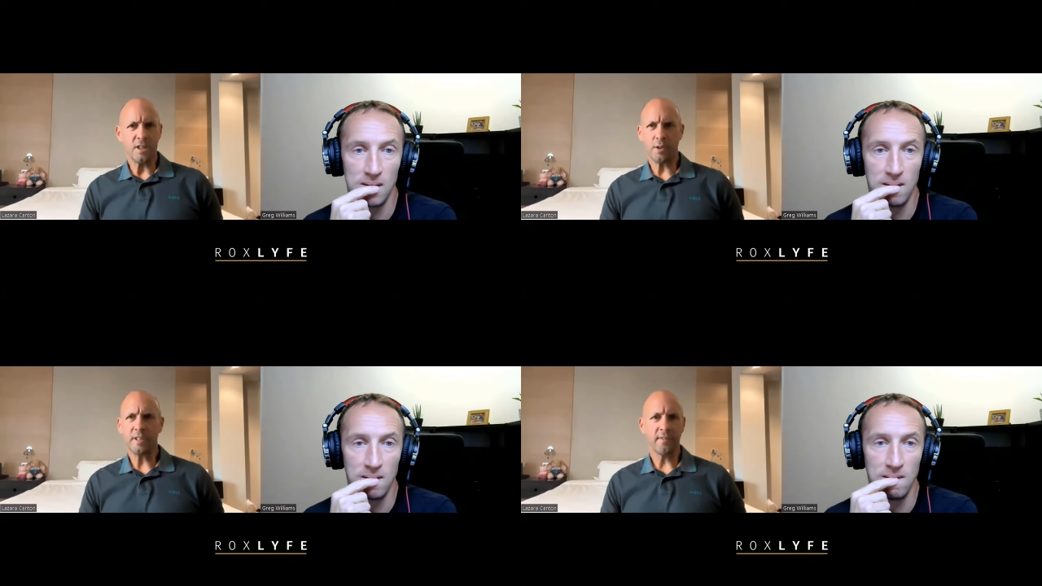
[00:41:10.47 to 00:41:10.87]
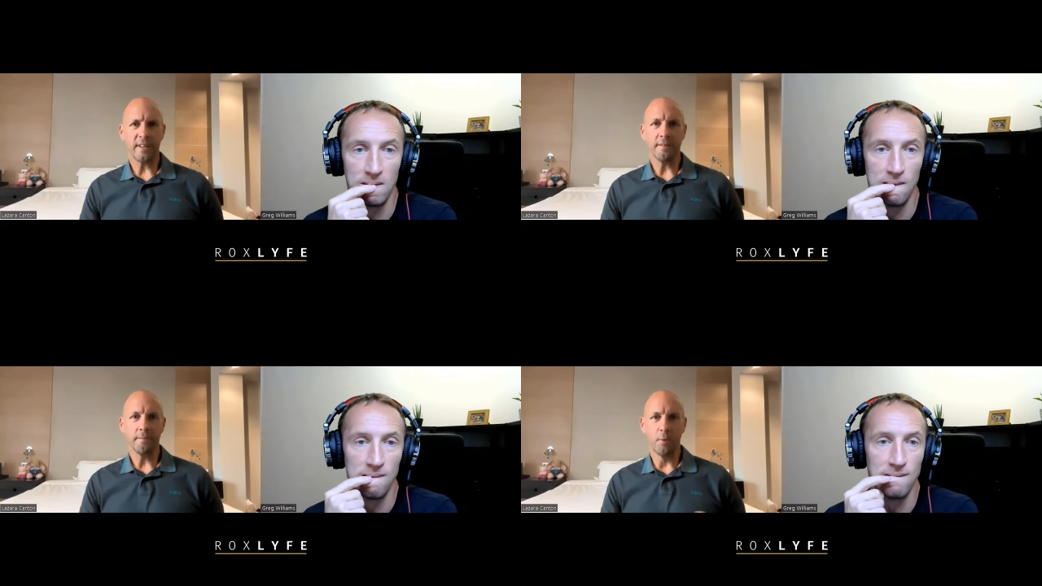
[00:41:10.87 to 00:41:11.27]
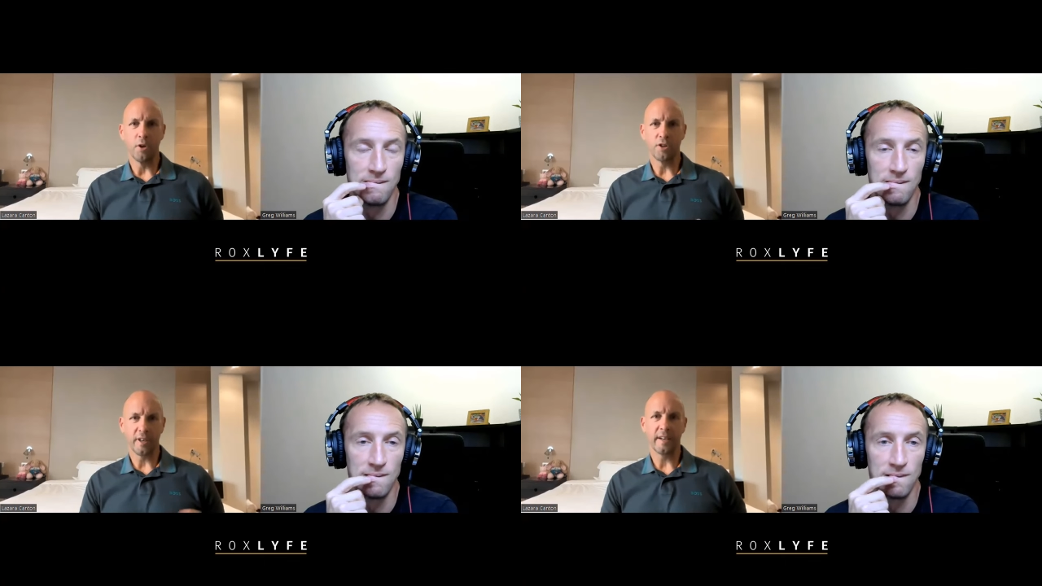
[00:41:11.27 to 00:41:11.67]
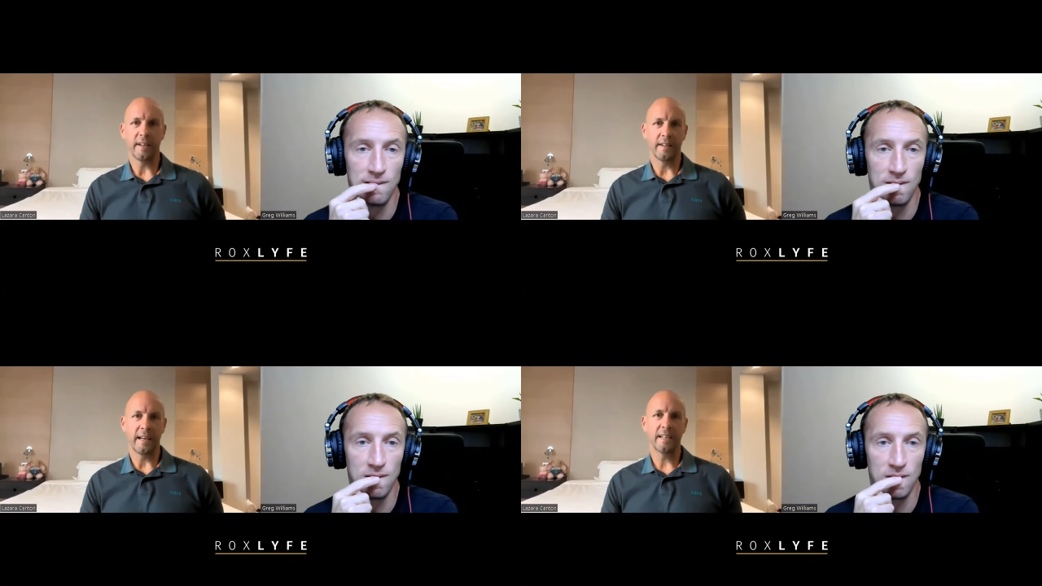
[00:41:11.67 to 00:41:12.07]
Speaker 1: so I was definitely monitoring at,
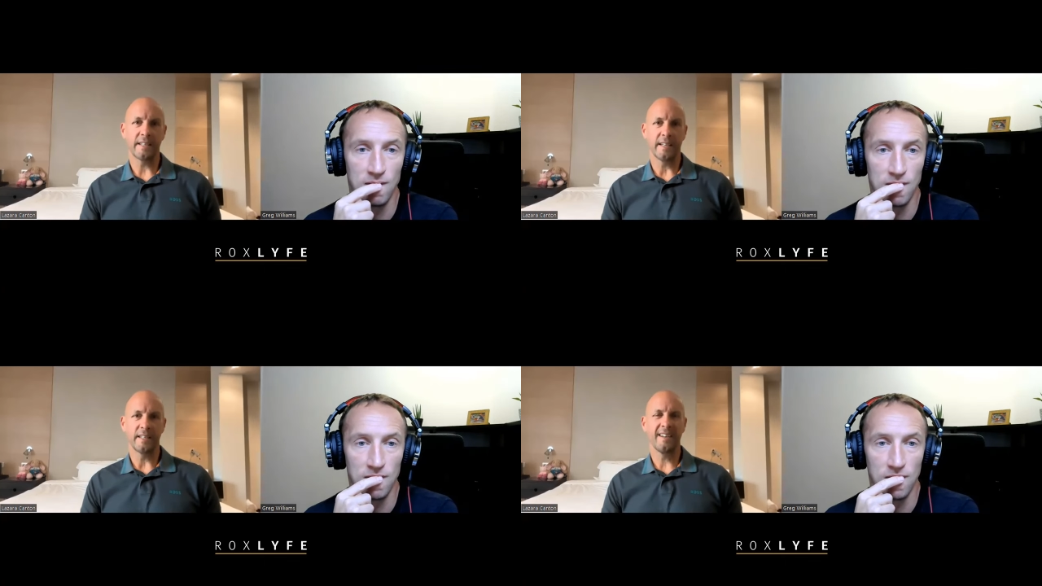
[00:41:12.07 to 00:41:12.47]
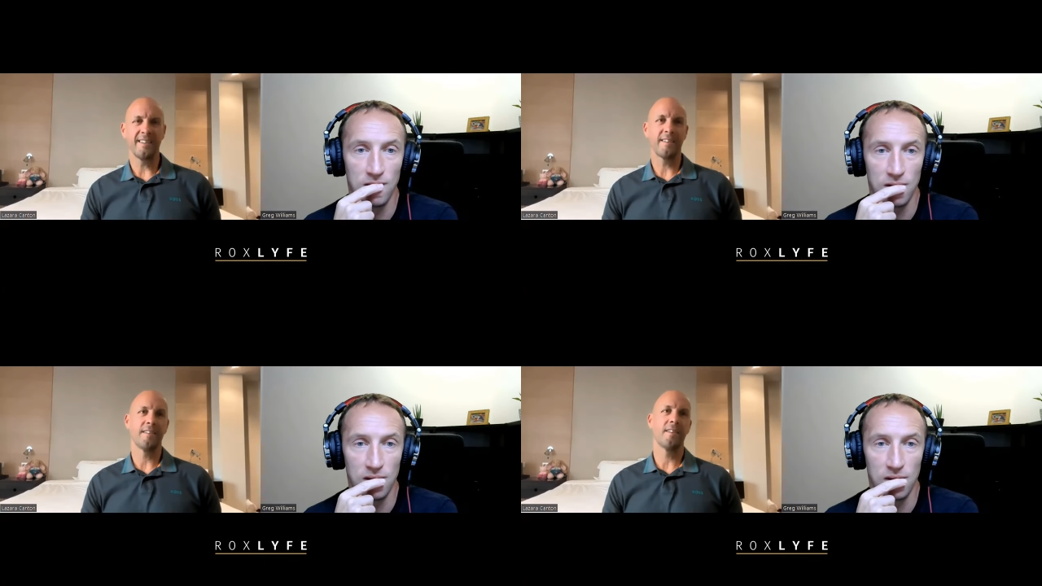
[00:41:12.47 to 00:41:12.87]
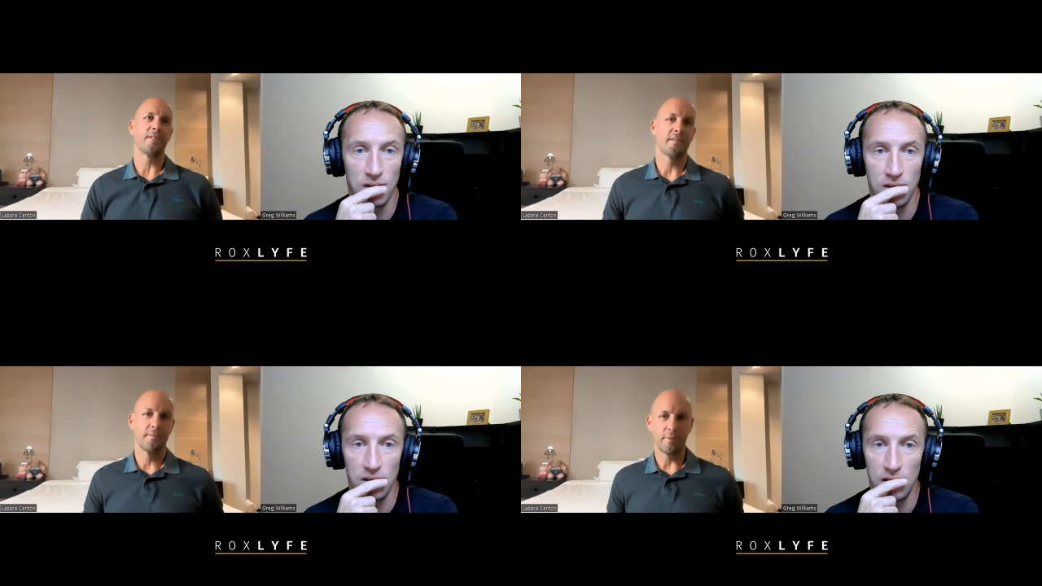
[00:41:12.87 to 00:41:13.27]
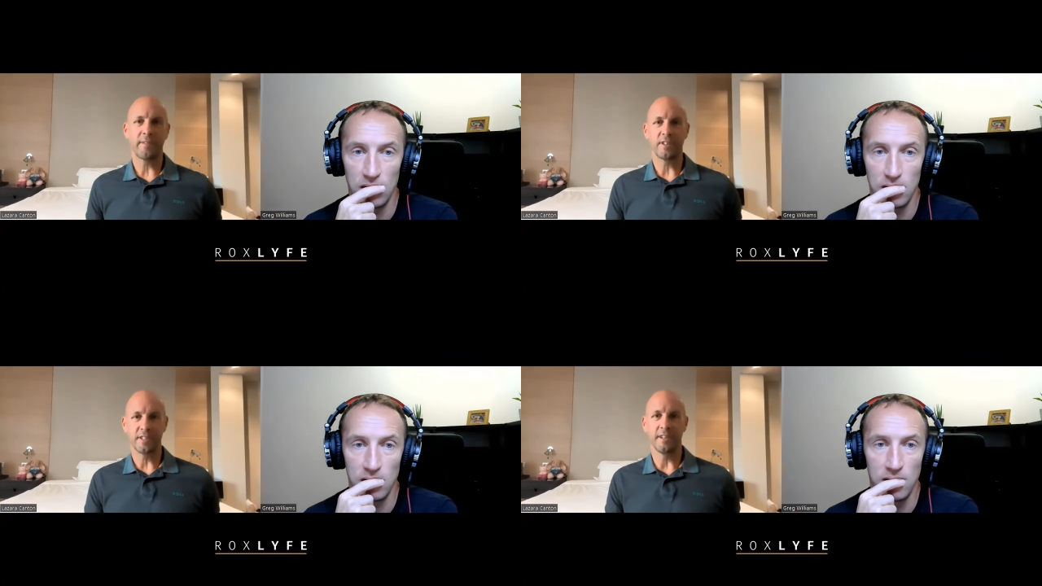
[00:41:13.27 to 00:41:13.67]
at that stage. And obviously
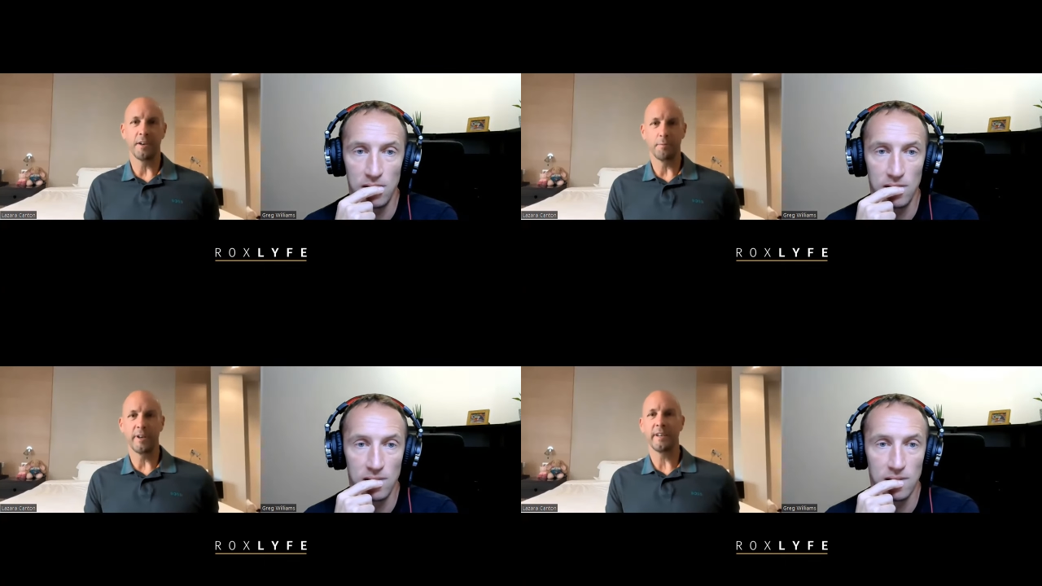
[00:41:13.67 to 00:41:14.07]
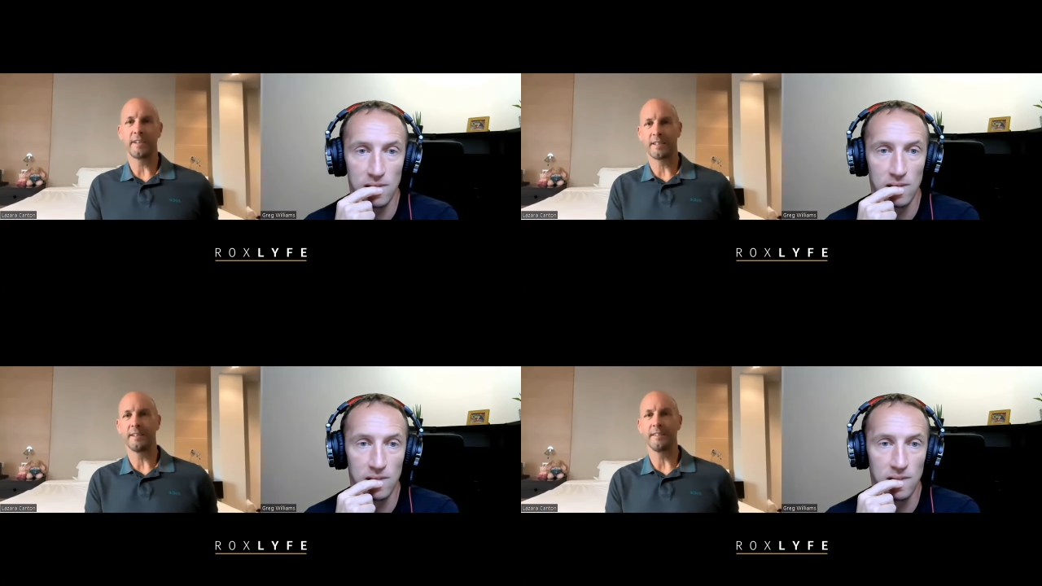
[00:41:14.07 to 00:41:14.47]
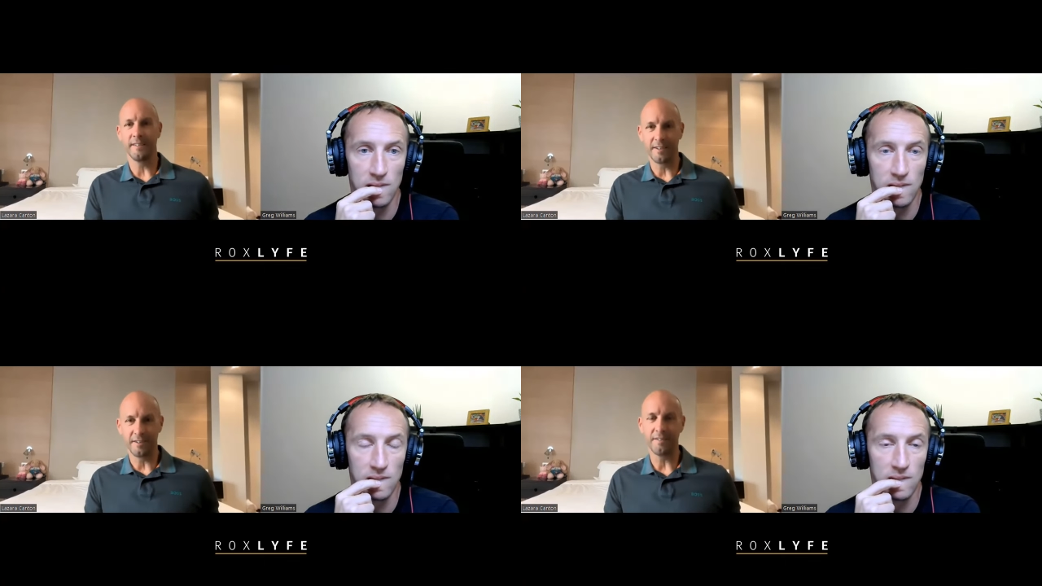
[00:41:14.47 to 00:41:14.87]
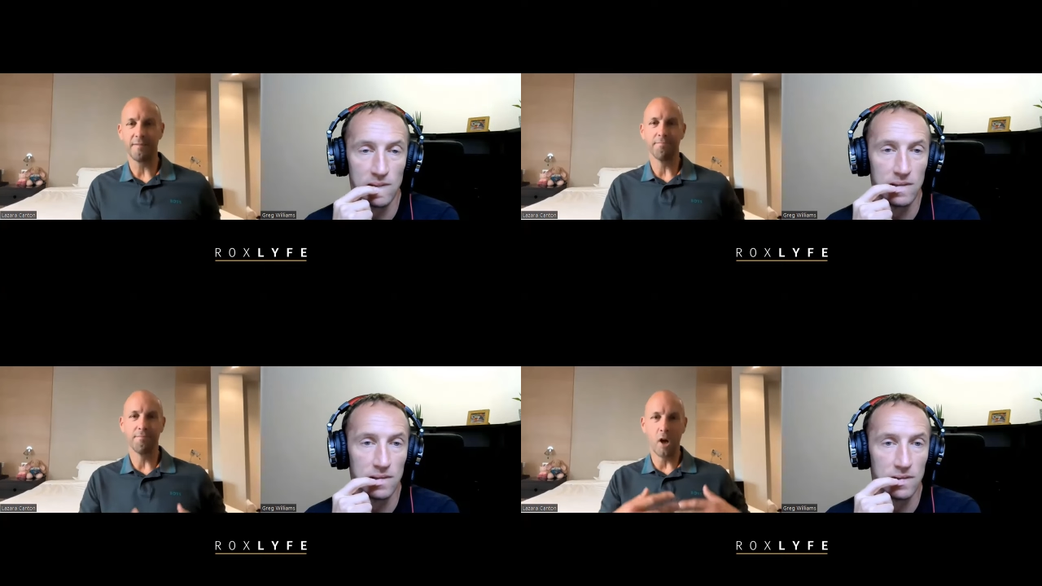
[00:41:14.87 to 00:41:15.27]
breakfast is no brainer, because you got
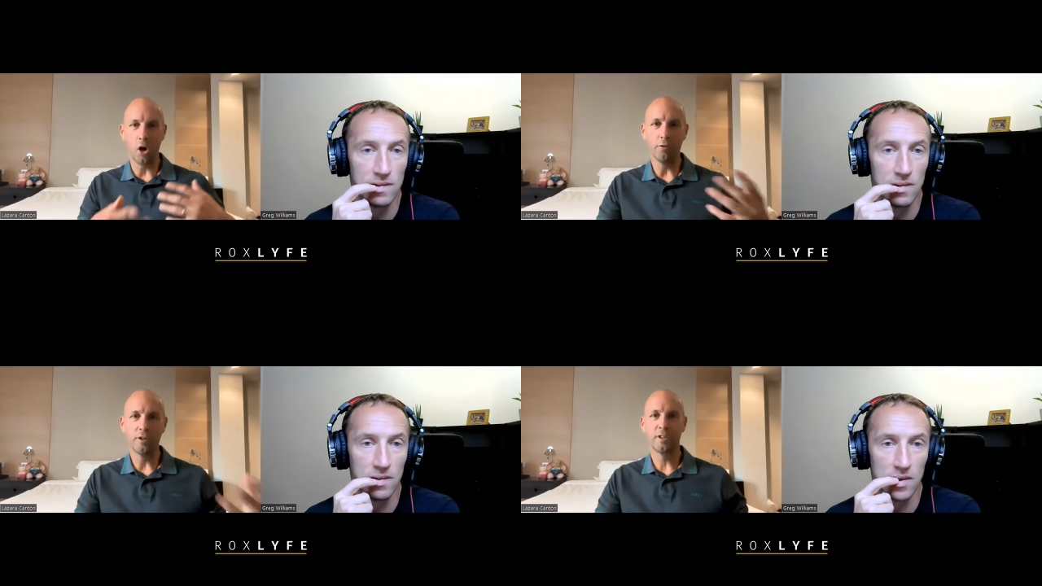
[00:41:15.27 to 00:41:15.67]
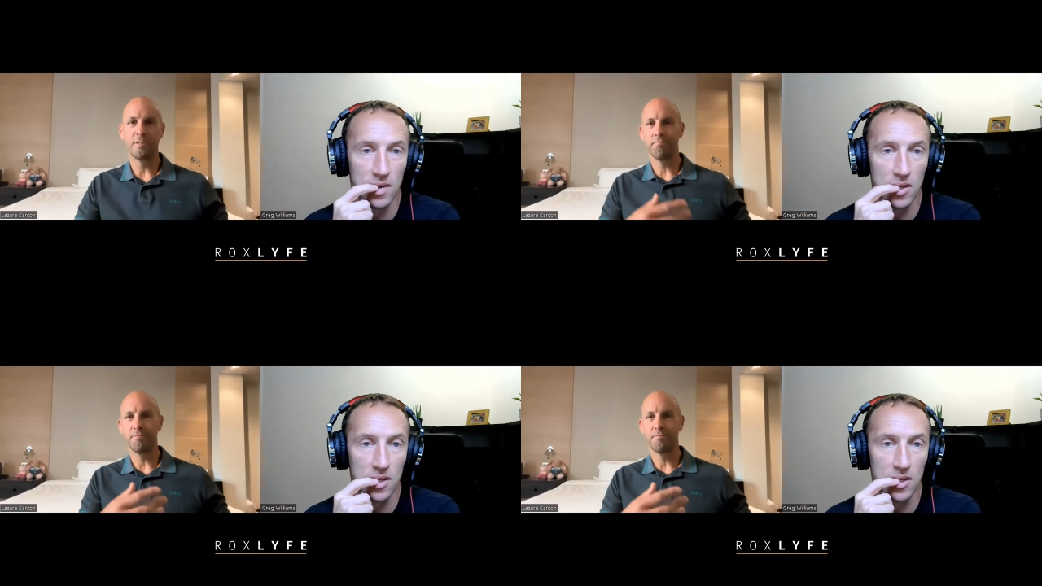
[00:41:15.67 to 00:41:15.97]
oats,